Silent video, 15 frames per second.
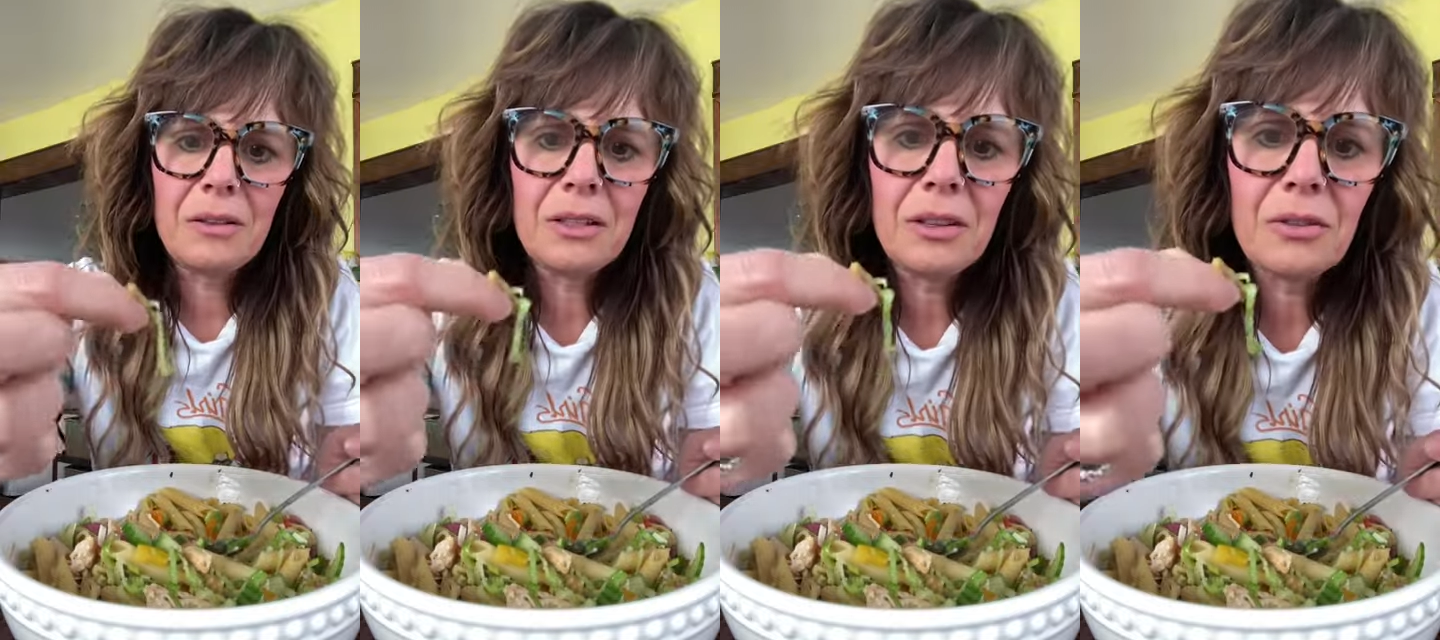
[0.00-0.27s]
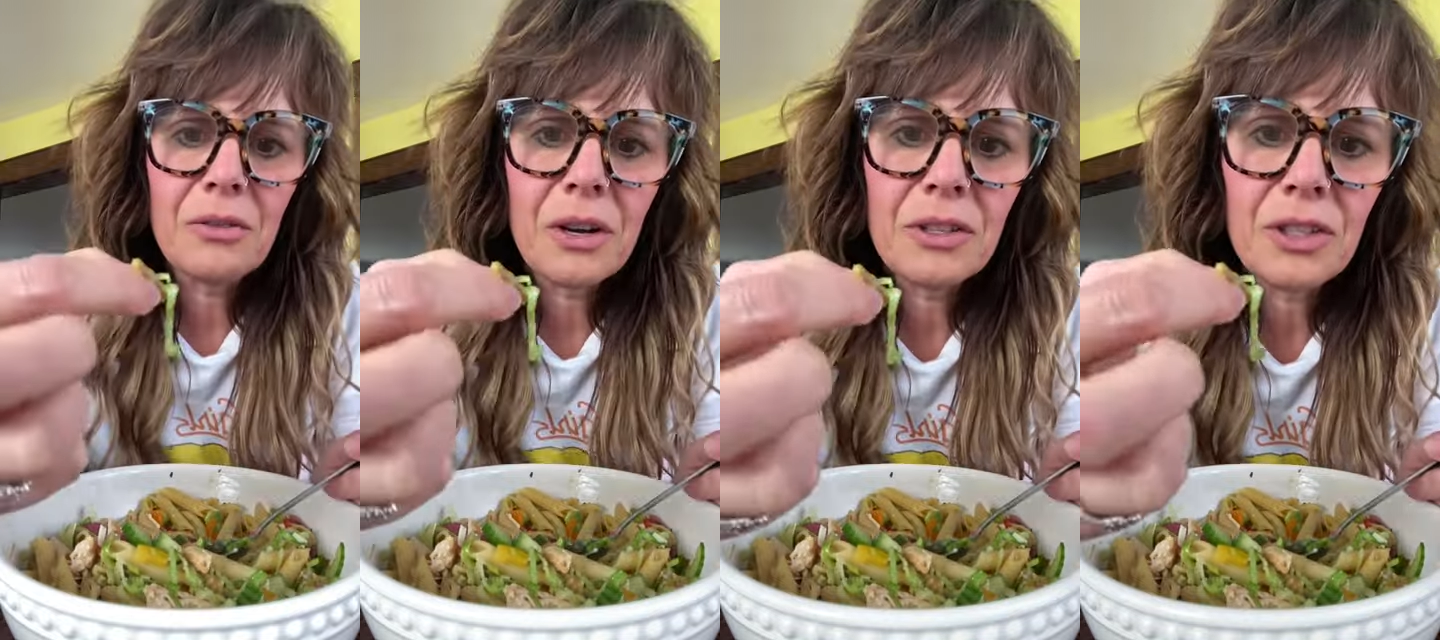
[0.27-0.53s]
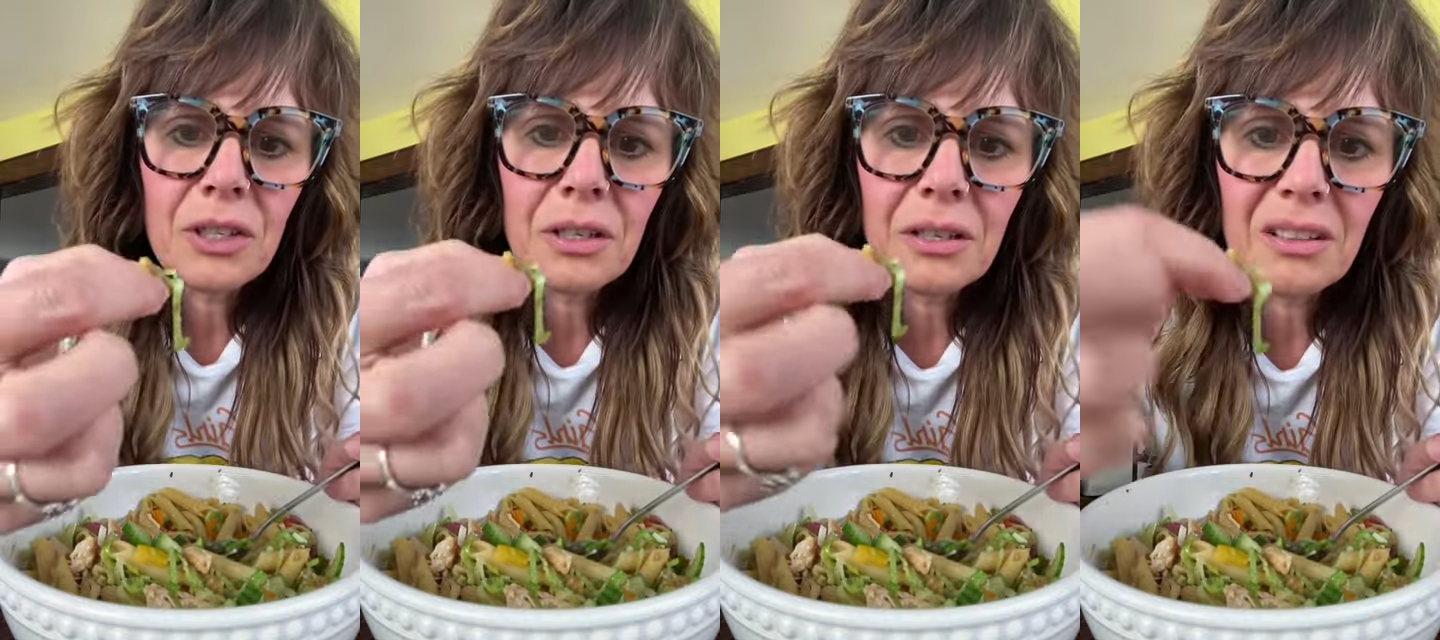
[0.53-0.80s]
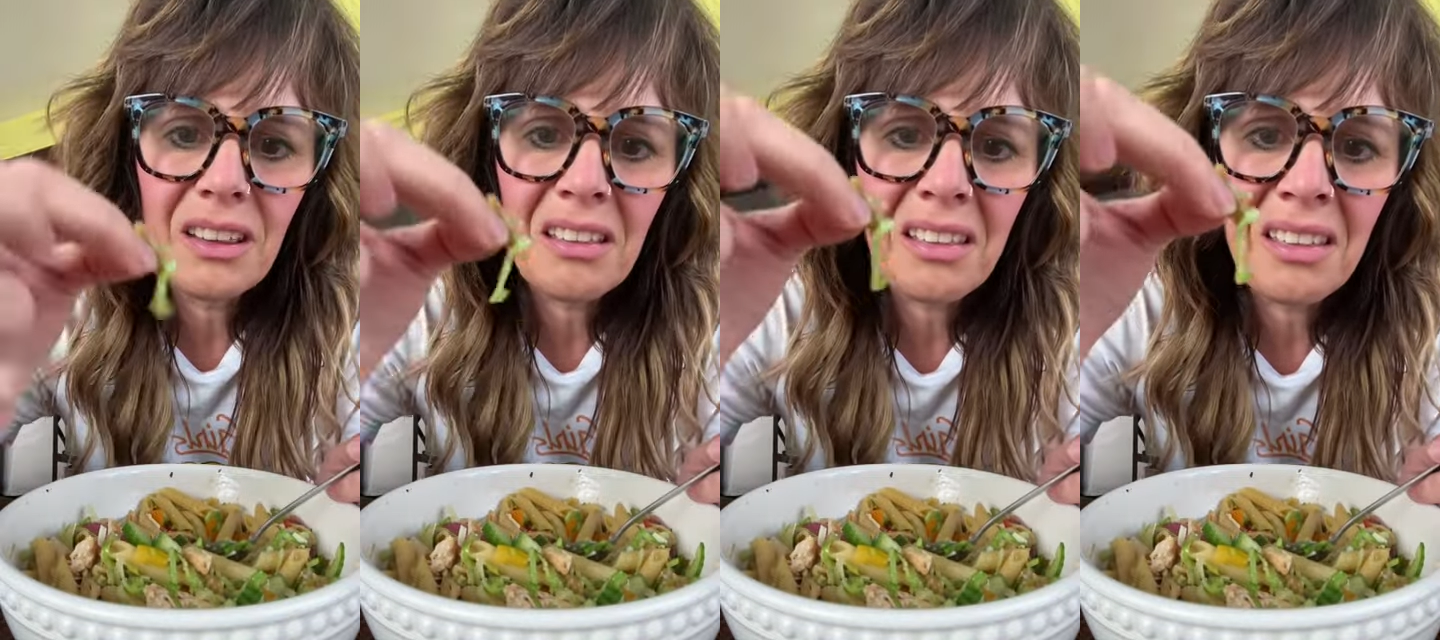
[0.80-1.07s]
Little crunchy,
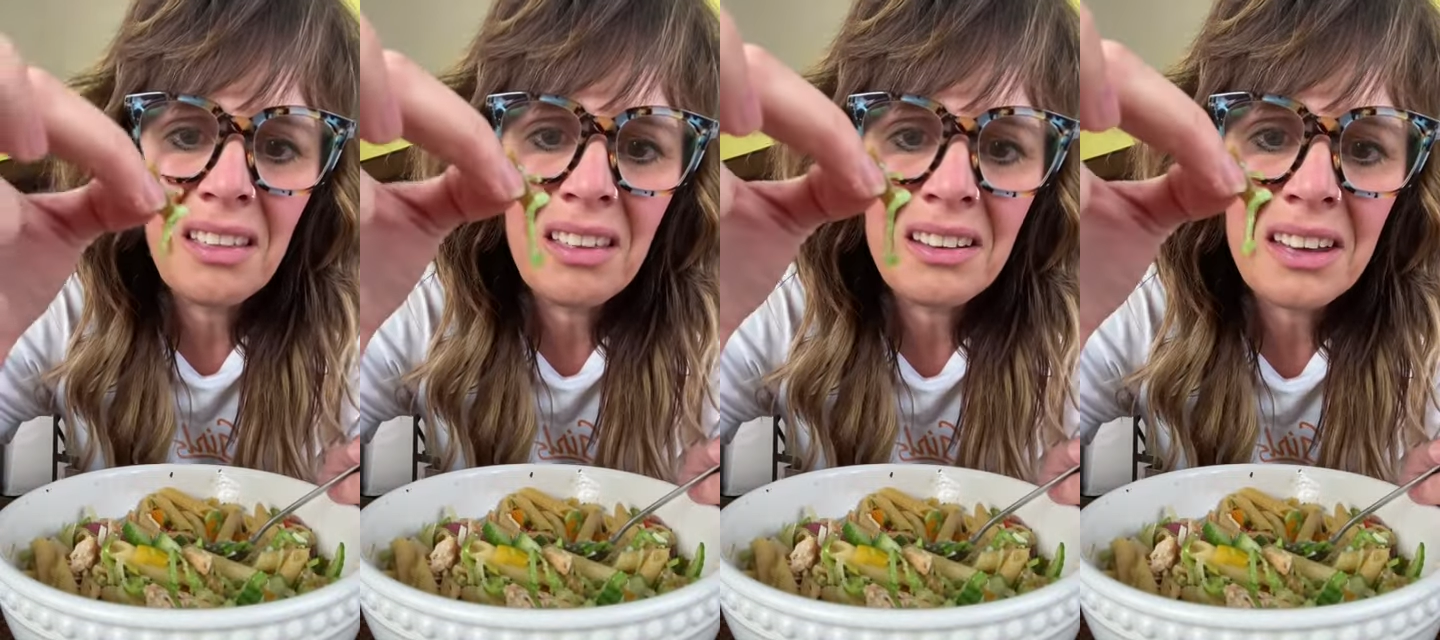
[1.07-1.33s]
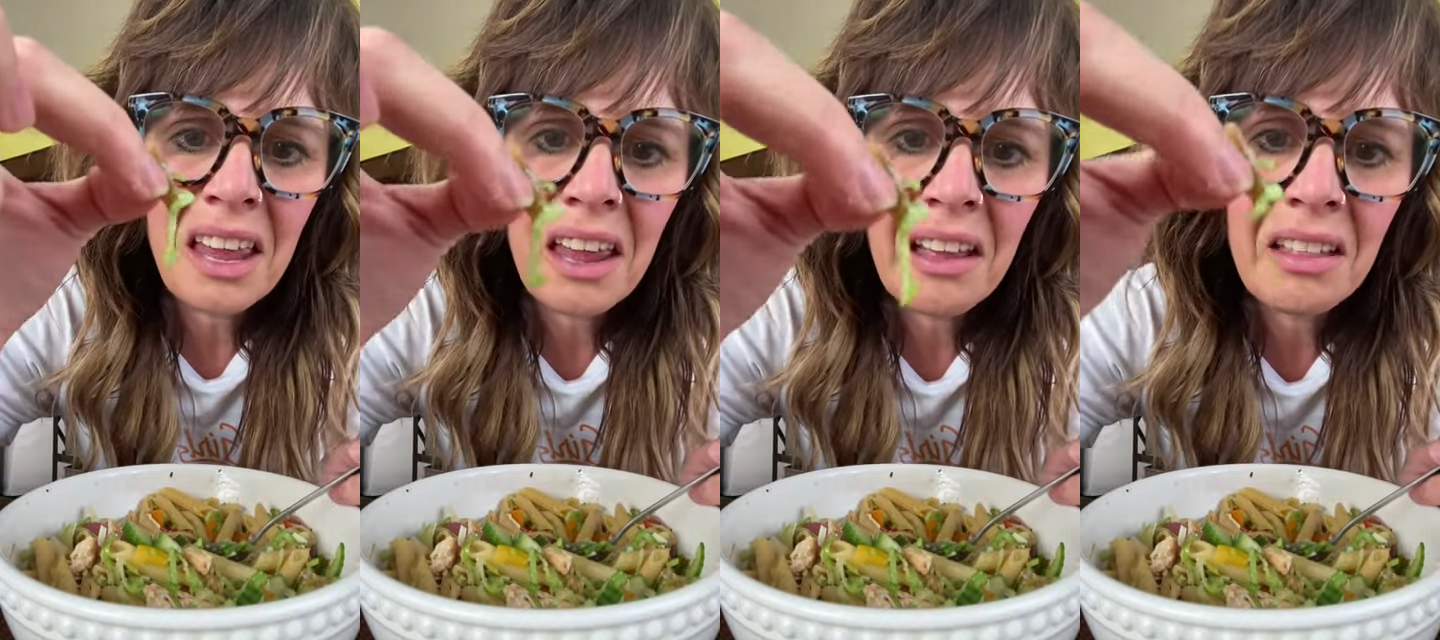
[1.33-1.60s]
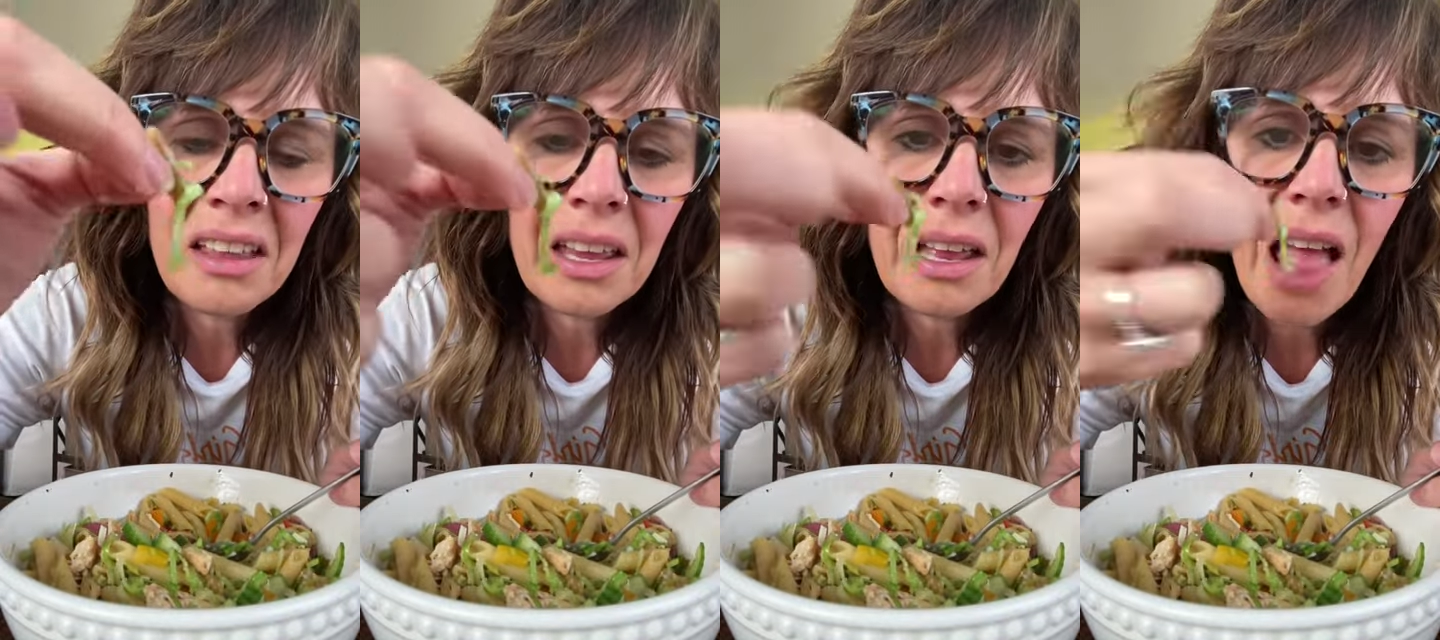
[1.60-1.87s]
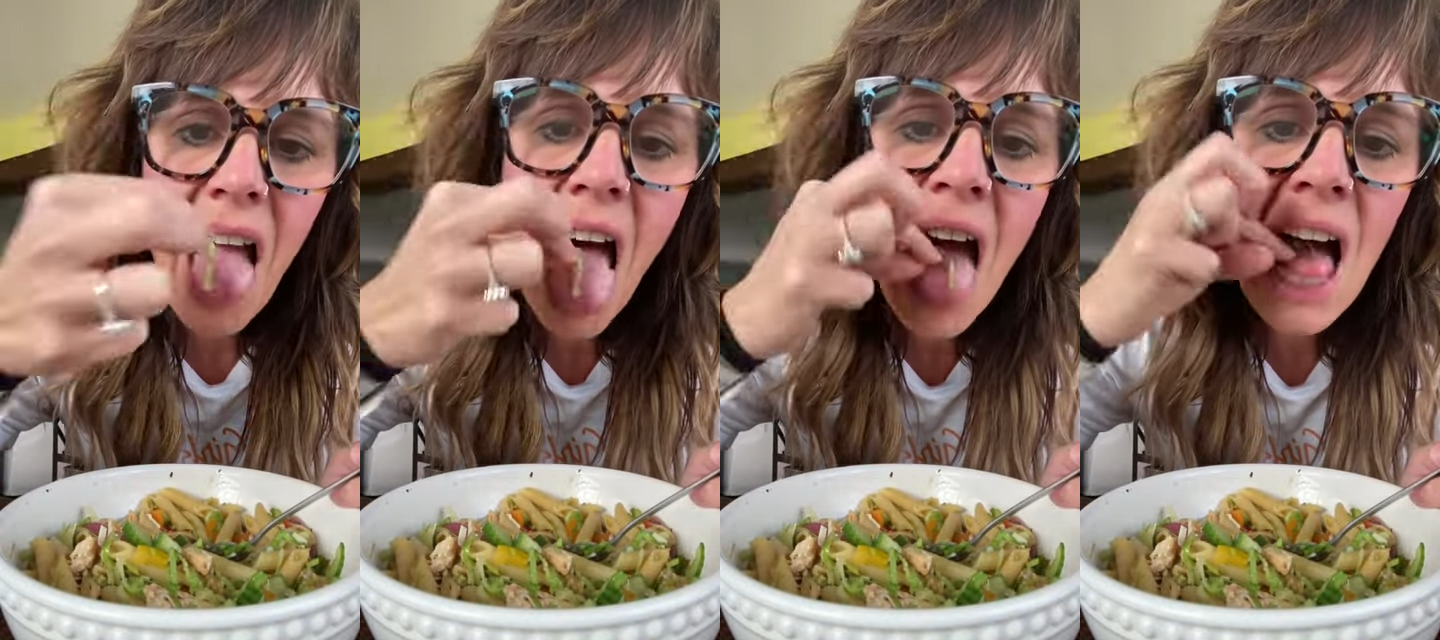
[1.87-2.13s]
little dangly.
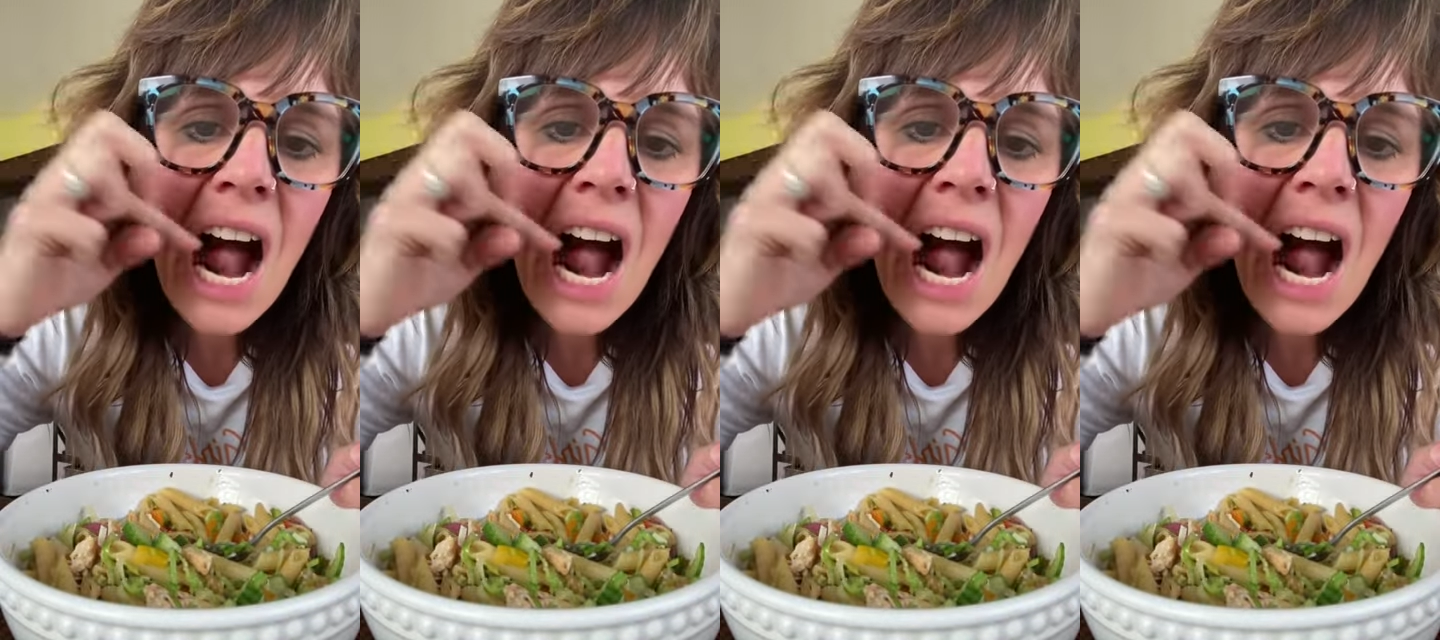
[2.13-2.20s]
